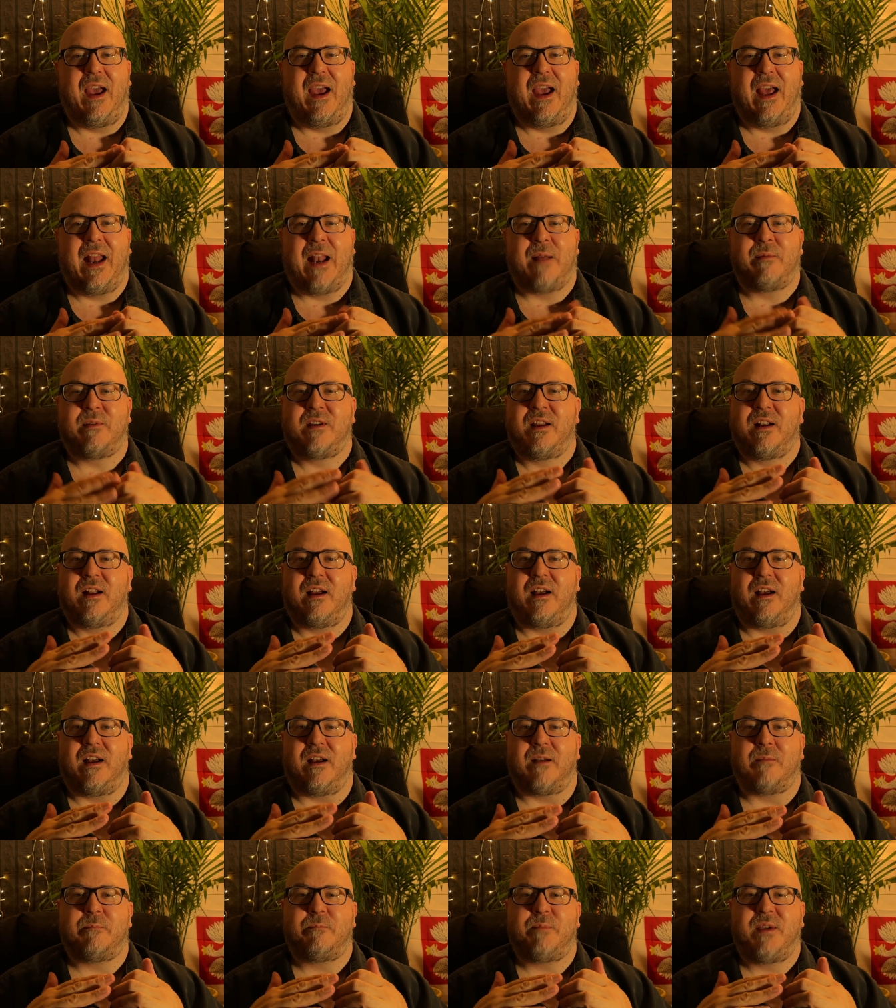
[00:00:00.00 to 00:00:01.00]
And I'm going
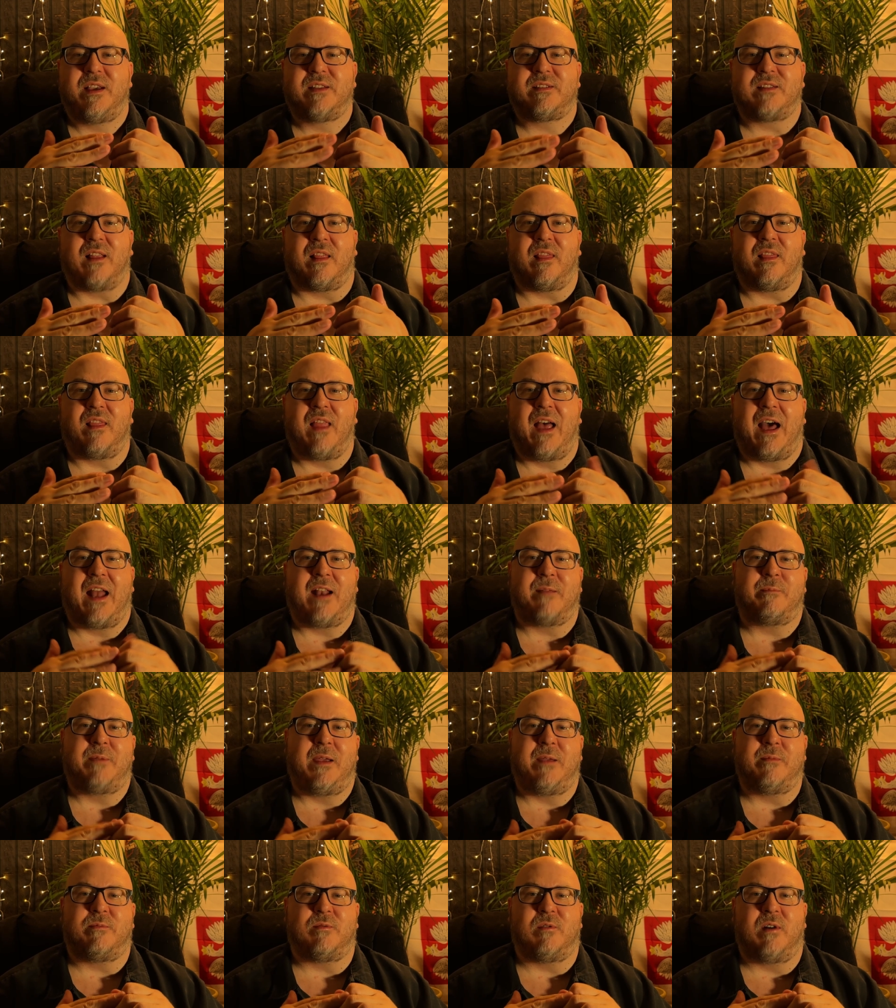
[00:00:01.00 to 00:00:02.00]
to piss a lot of
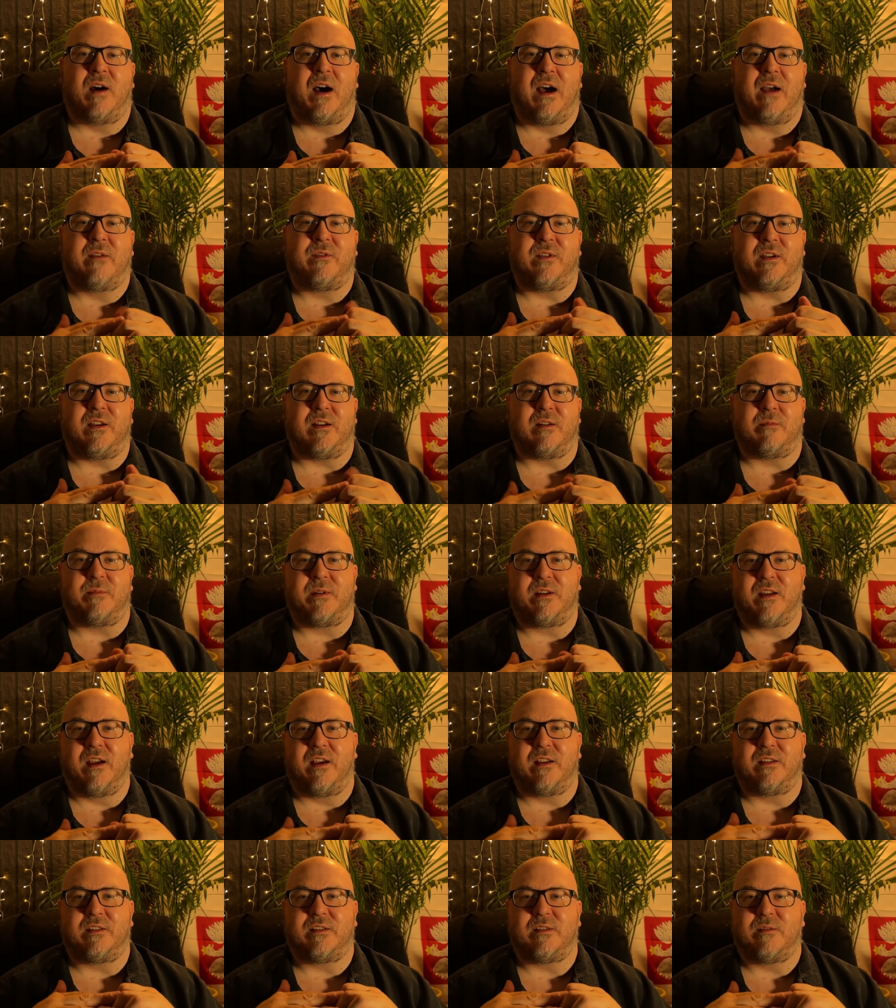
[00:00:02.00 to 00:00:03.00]
people off here
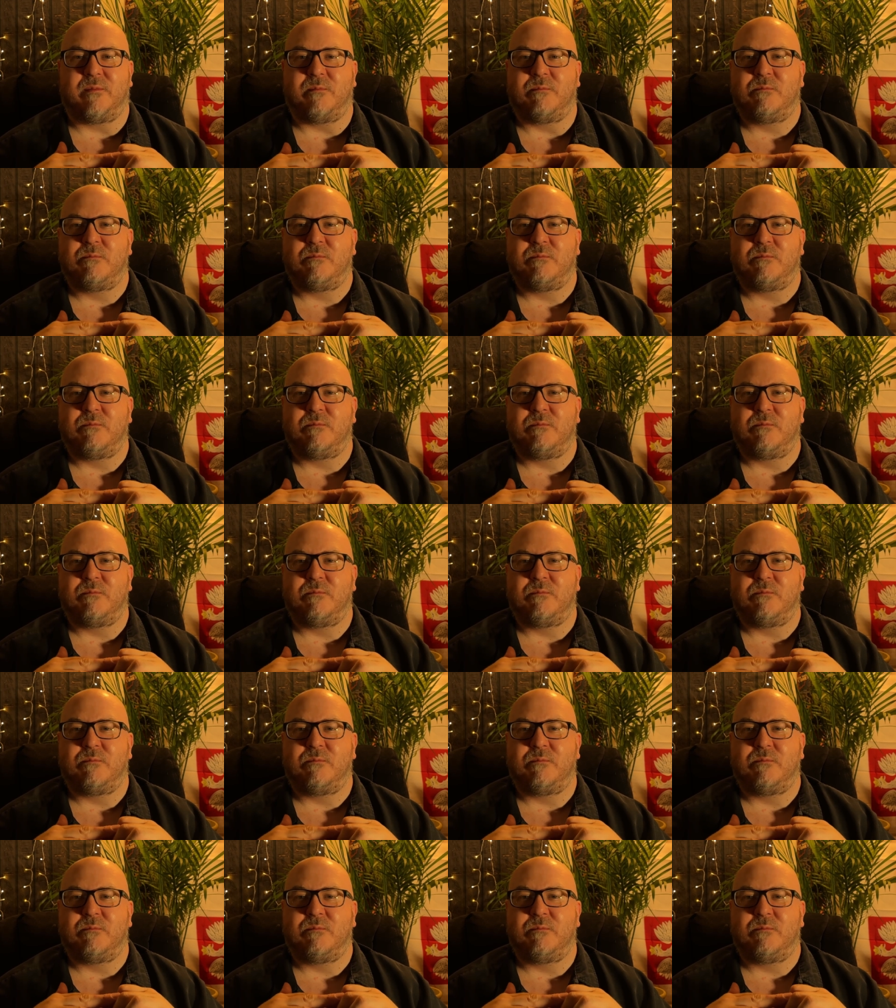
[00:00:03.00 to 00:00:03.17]
because